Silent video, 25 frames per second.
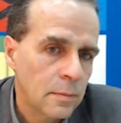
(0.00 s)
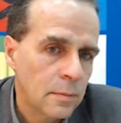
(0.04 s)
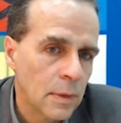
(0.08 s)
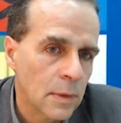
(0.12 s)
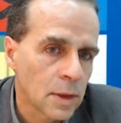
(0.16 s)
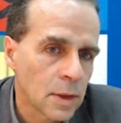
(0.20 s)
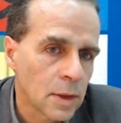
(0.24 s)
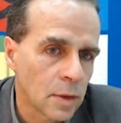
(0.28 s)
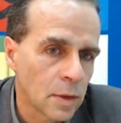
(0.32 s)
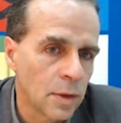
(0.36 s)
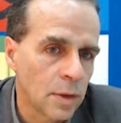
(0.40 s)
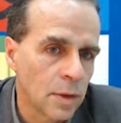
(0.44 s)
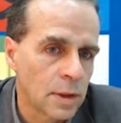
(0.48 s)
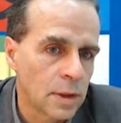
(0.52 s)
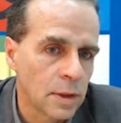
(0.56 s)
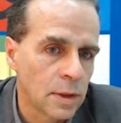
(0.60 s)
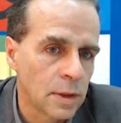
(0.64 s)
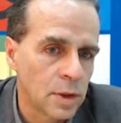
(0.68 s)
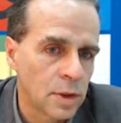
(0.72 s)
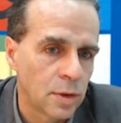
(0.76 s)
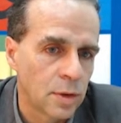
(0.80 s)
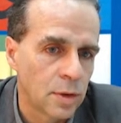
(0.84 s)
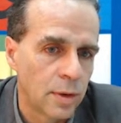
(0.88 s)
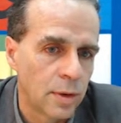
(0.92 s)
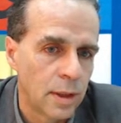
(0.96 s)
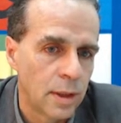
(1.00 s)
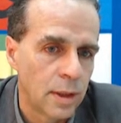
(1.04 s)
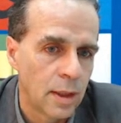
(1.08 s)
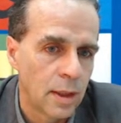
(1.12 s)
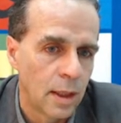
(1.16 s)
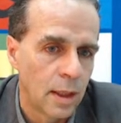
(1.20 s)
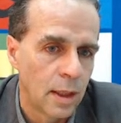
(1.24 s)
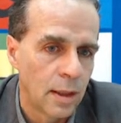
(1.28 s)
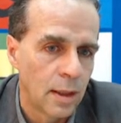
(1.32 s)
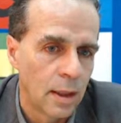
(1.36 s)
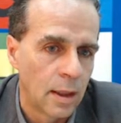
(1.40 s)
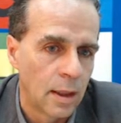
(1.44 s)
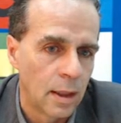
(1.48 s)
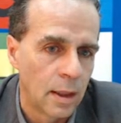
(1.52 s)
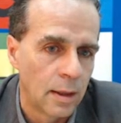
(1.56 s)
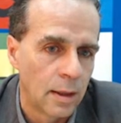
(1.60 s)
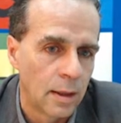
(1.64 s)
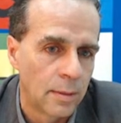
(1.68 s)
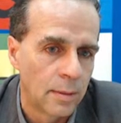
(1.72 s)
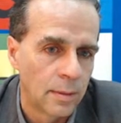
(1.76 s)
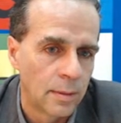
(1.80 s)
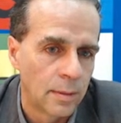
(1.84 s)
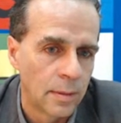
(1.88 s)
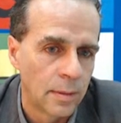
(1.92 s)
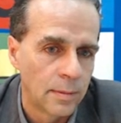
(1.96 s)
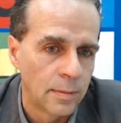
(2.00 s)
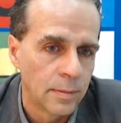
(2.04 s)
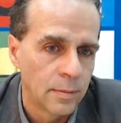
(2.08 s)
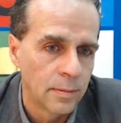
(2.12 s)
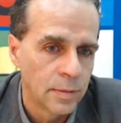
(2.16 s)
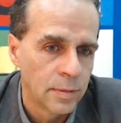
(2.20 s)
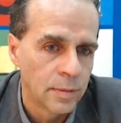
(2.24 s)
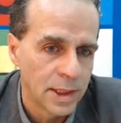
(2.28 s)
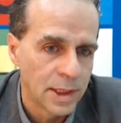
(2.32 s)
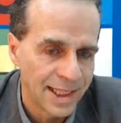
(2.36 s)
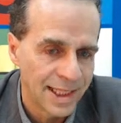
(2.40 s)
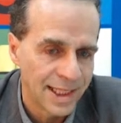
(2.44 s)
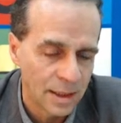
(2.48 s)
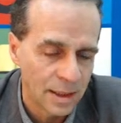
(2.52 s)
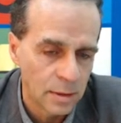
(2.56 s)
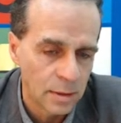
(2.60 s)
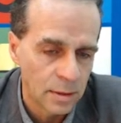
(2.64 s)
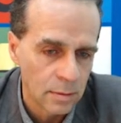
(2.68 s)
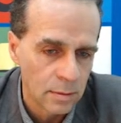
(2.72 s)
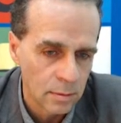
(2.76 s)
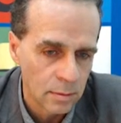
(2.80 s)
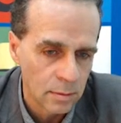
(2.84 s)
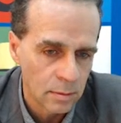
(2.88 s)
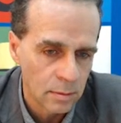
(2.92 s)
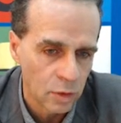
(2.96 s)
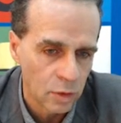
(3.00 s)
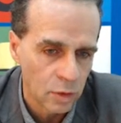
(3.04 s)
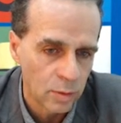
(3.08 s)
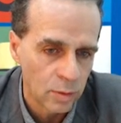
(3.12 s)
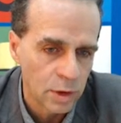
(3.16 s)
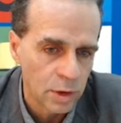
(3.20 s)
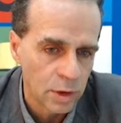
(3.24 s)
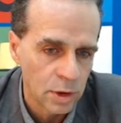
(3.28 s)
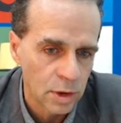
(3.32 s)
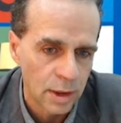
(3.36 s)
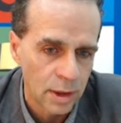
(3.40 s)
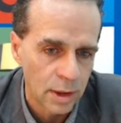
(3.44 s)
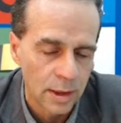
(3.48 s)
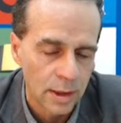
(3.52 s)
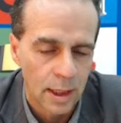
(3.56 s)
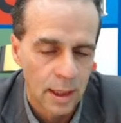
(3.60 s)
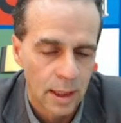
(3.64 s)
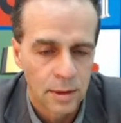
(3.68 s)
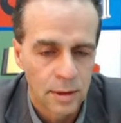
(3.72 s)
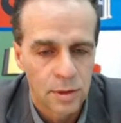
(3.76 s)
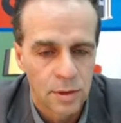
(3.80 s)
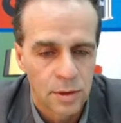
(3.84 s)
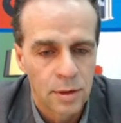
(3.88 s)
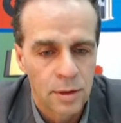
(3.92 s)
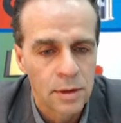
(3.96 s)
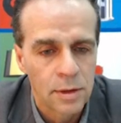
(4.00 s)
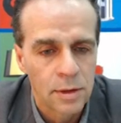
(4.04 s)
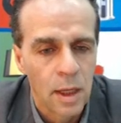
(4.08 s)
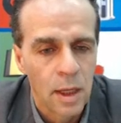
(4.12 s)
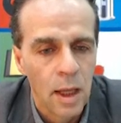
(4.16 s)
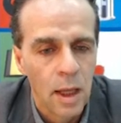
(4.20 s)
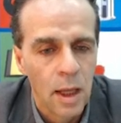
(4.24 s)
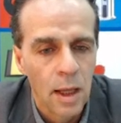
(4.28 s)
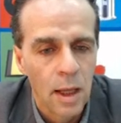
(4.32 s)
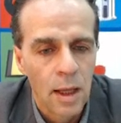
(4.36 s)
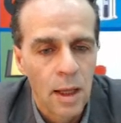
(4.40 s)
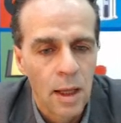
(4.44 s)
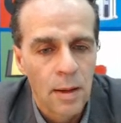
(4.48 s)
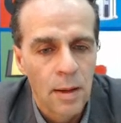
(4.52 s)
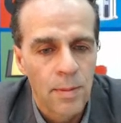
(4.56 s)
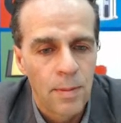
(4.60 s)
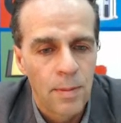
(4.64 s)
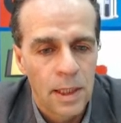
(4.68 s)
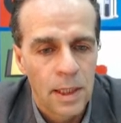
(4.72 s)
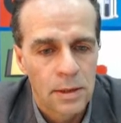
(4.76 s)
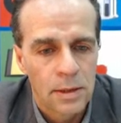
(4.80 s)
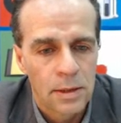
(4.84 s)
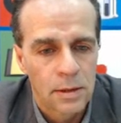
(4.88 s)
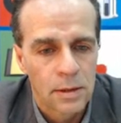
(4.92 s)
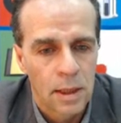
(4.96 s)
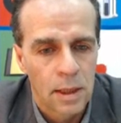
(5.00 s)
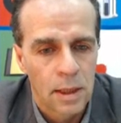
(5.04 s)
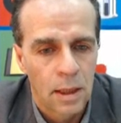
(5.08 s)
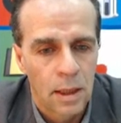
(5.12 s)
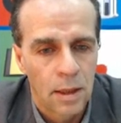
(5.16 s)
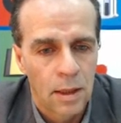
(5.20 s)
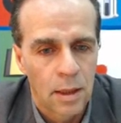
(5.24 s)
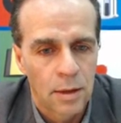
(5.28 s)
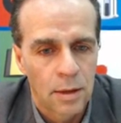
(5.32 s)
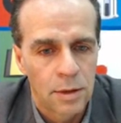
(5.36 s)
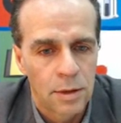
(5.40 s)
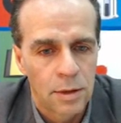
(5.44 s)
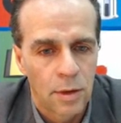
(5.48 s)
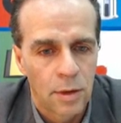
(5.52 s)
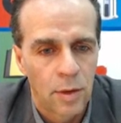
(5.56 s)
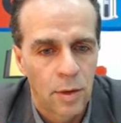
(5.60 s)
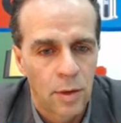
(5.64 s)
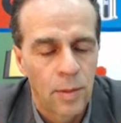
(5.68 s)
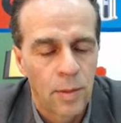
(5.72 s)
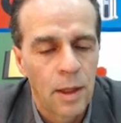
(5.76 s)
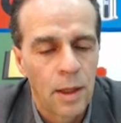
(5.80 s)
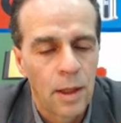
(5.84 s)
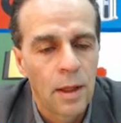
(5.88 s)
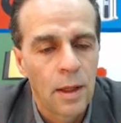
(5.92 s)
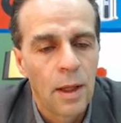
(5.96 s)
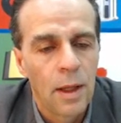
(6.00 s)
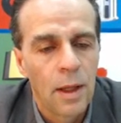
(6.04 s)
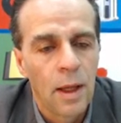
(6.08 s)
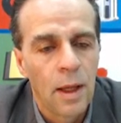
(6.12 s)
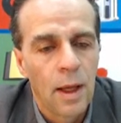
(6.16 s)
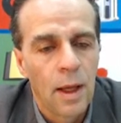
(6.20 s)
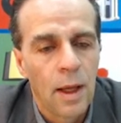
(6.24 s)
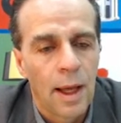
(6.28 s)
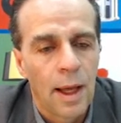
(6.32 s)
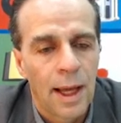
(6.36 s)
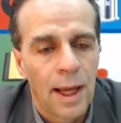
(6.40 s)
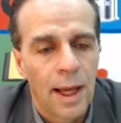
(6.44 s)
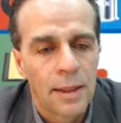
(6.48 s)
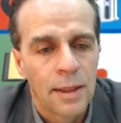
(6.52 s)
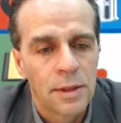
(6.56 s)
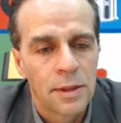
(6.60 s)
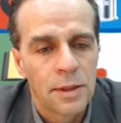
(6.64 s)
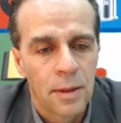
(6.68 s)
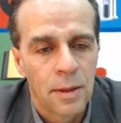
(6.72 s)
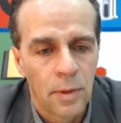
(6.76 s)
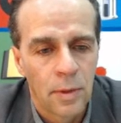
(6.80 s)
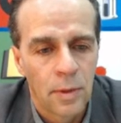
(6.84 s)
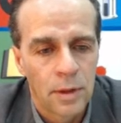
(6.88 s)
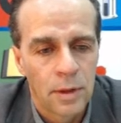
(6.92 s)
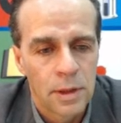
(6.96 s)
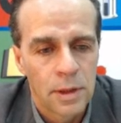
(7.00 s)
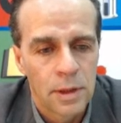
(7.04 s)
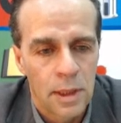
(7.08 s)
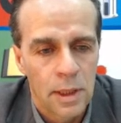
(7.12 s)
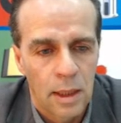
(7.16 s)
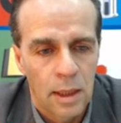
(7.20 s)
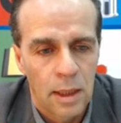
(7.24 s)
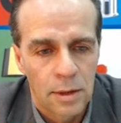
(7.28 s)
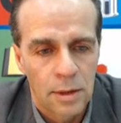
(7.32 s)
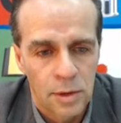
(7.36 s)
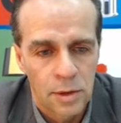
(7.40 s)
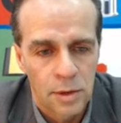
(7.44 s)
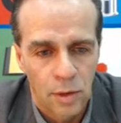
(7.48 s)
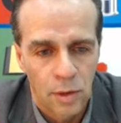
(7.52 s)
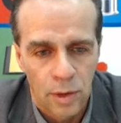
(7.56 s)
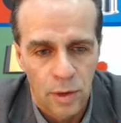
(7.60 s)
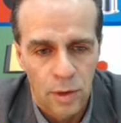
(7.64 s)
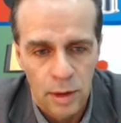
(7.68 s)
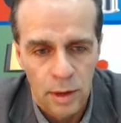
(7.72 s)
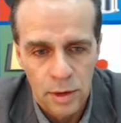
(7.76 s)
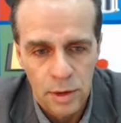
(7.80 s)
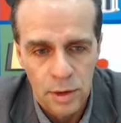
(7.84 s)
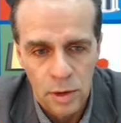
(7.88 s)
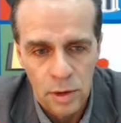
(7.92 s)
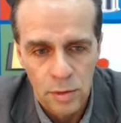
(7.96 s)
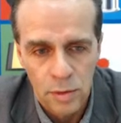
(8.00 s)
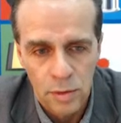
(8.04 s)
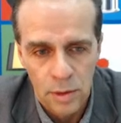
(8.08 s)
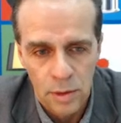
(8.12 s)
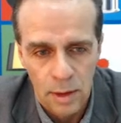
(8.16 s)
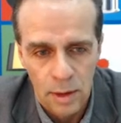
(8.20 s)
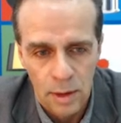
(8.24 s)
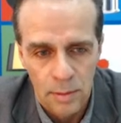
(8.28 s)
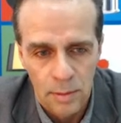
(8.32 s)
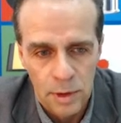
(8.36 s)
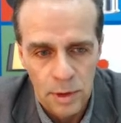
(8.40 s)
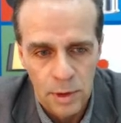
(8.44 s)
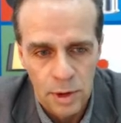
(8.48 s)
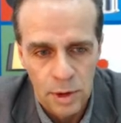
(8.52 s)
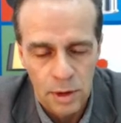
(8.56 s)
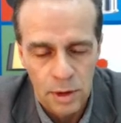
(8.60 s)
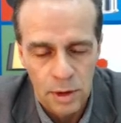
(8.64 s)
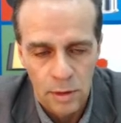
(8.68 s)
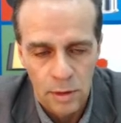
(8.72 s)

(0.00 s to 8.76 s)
So this is showing skin tumors, skin cancers, basal cell carcinoma, and a similar study, so longitudinal imaging